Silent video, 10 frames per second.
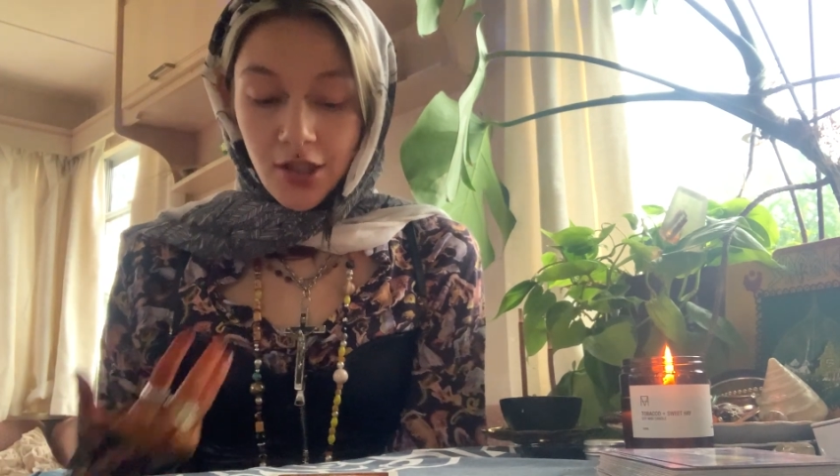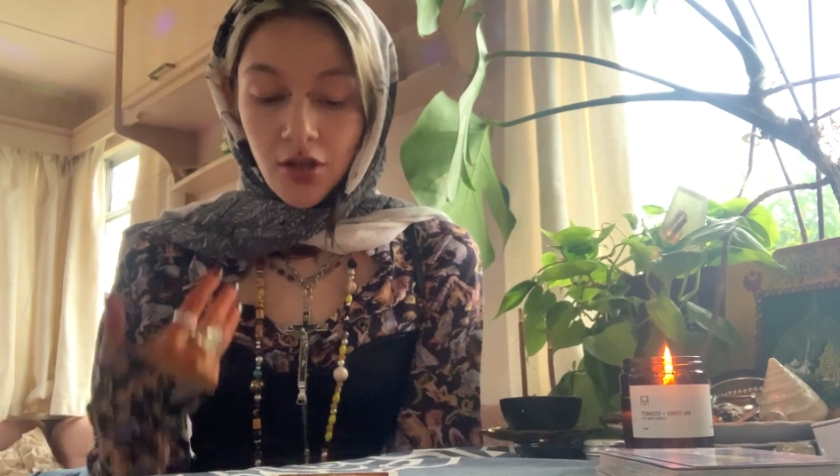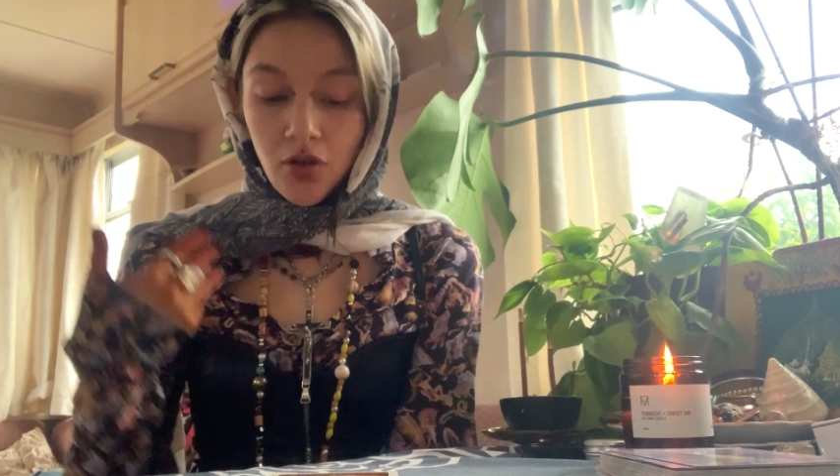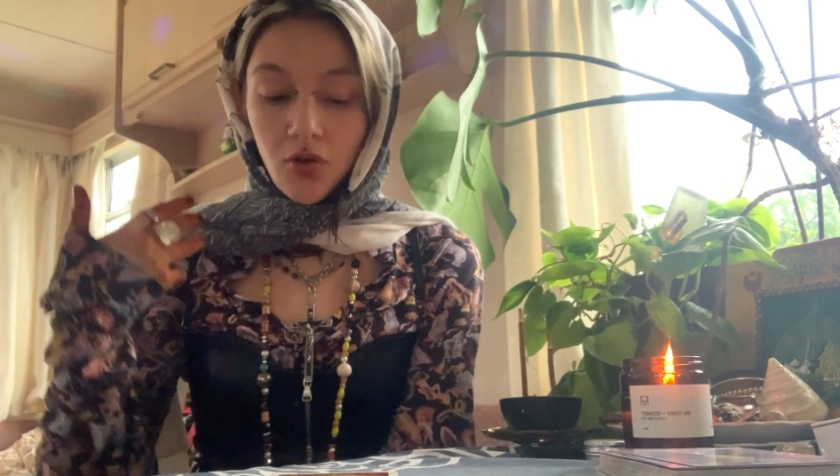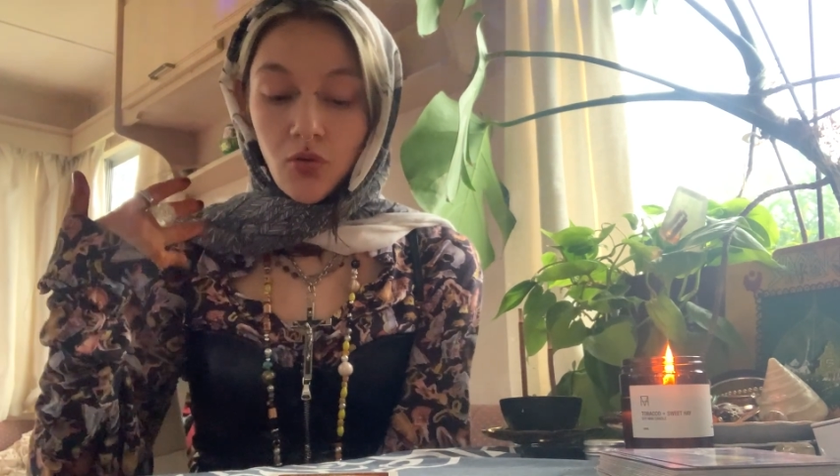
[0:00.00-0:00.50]

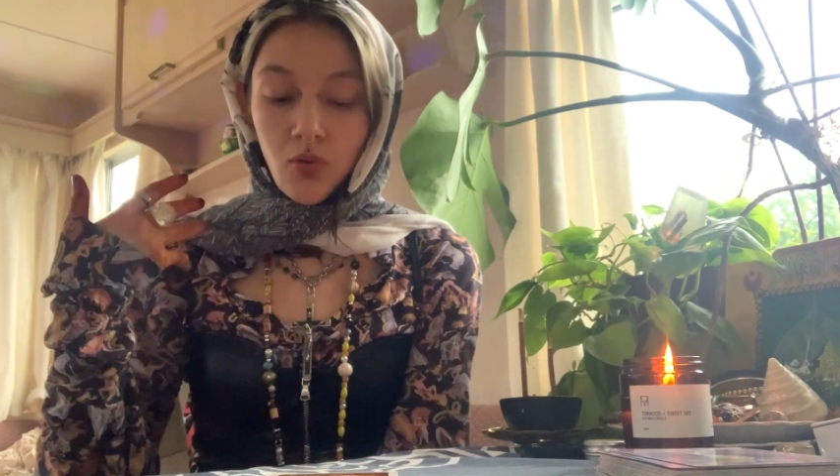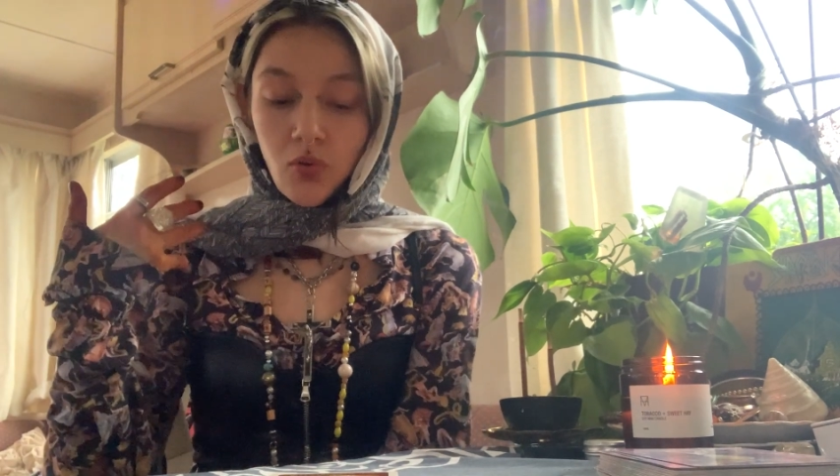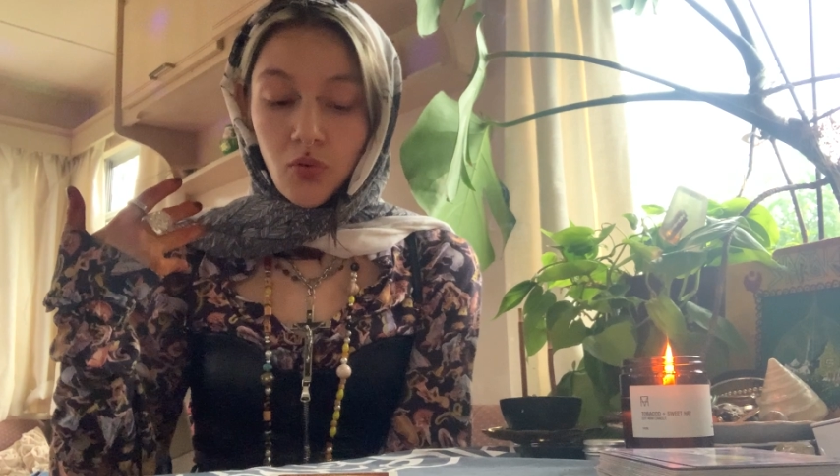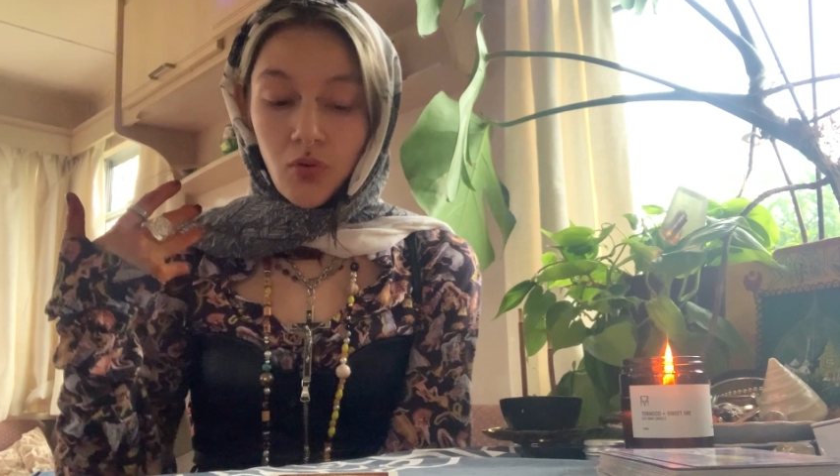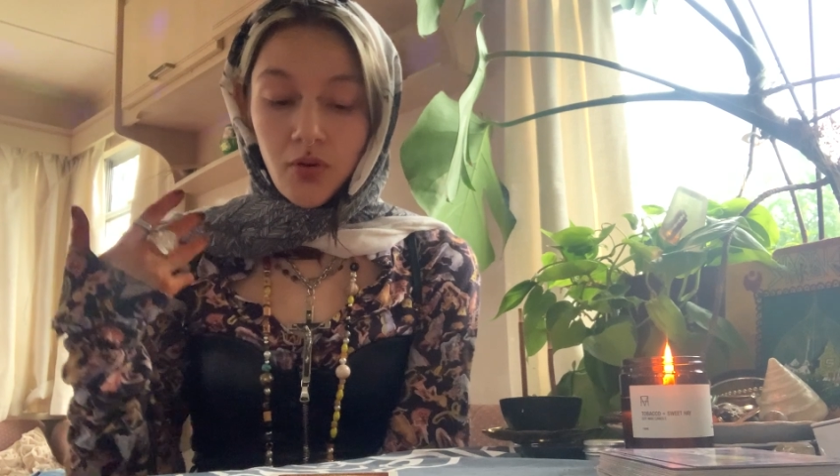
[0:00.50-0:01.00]

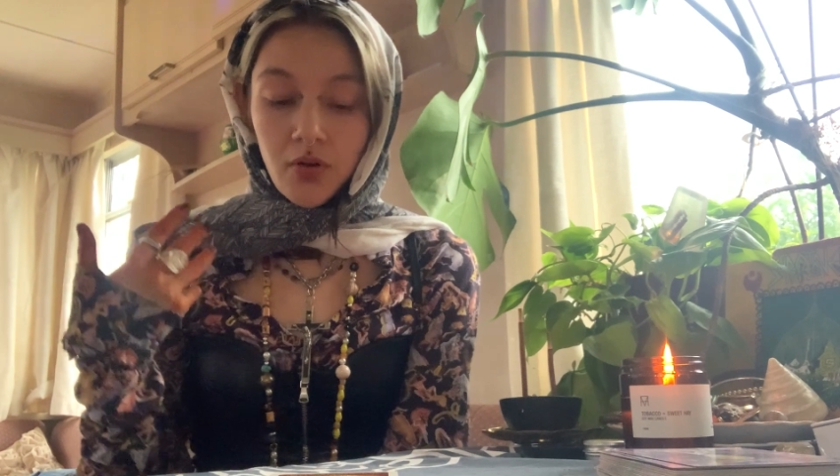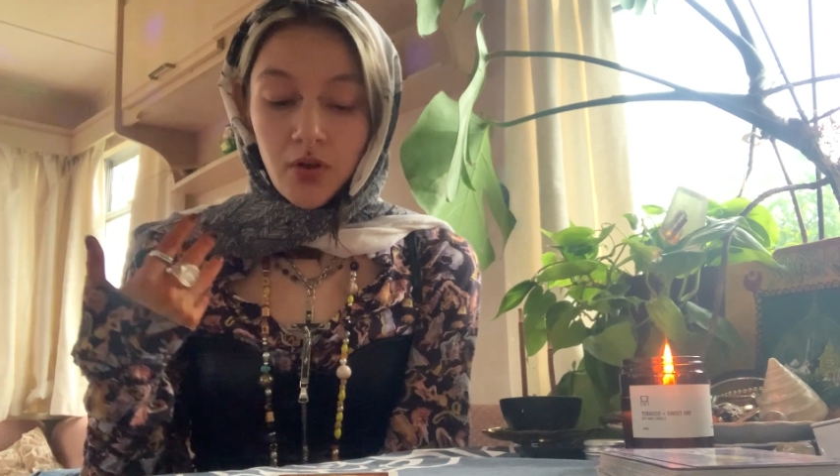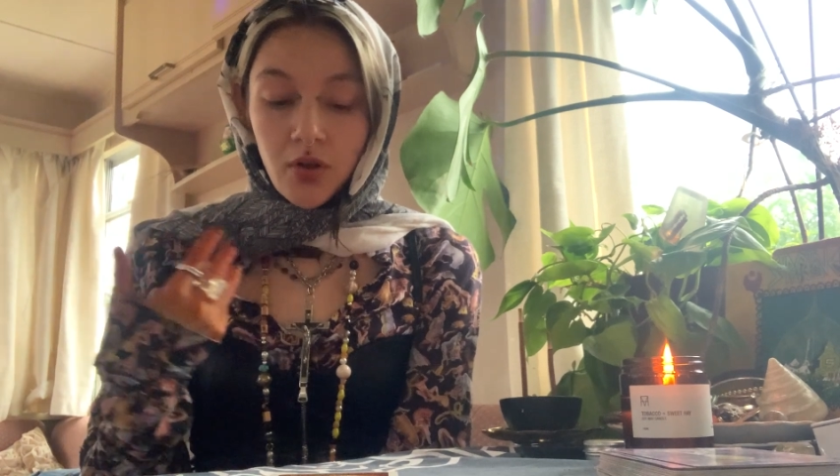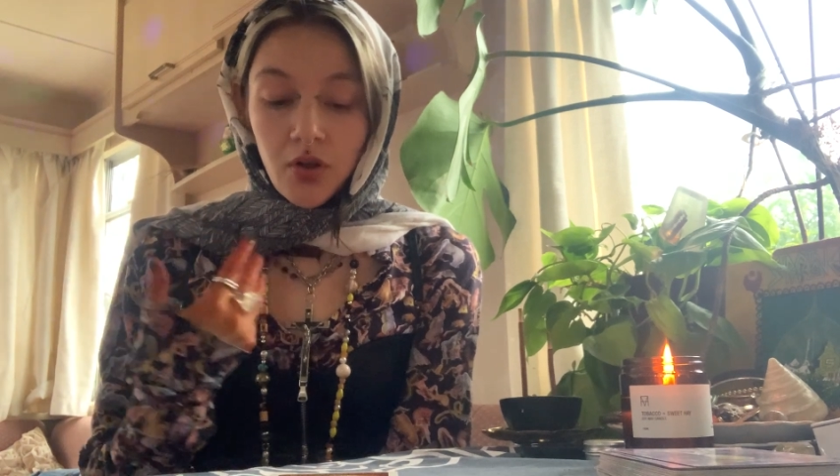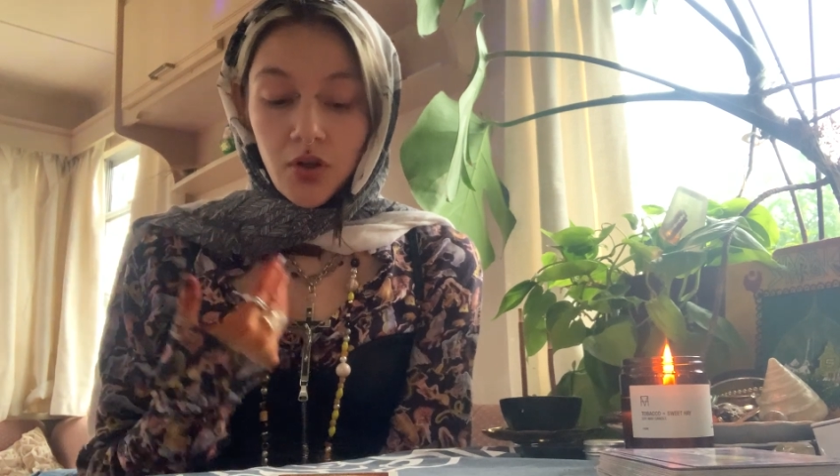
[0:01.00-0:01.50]

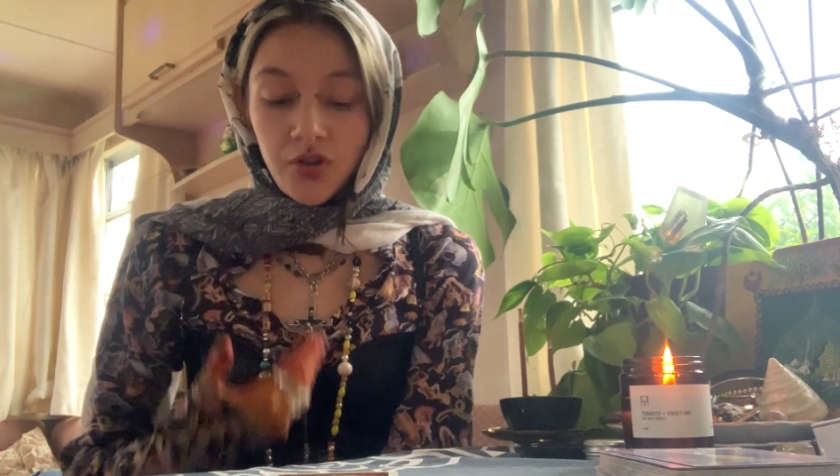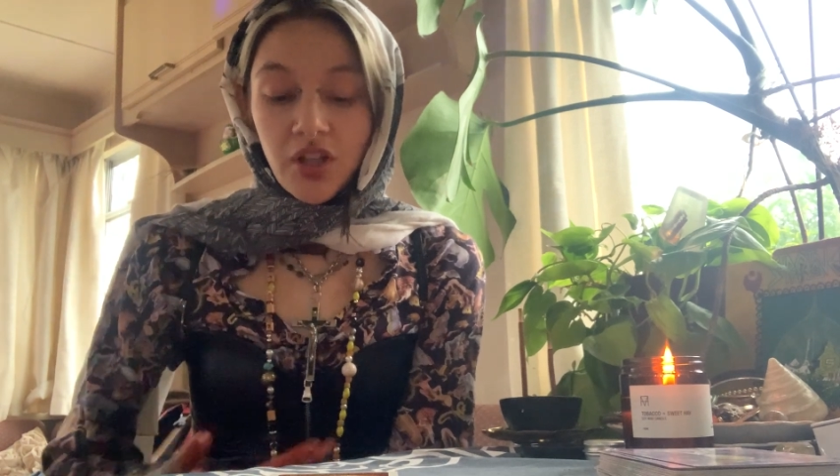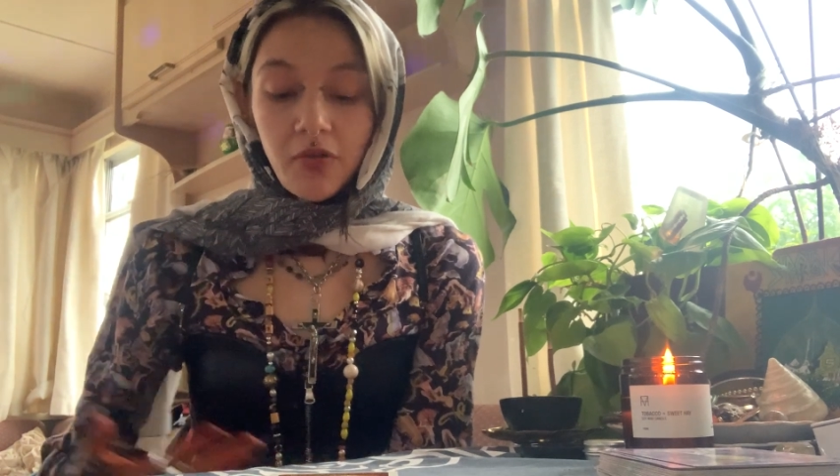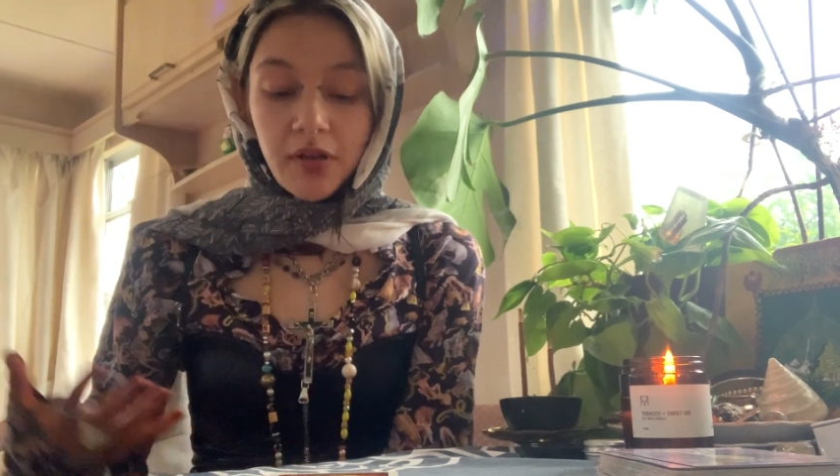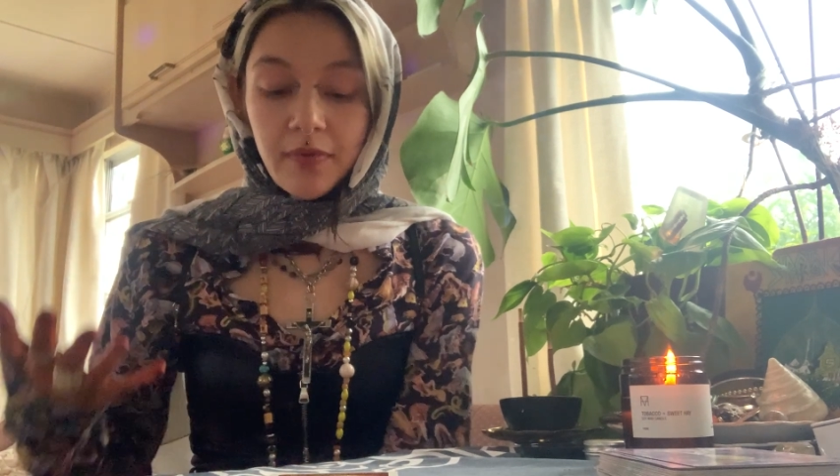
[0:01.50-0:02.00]
The only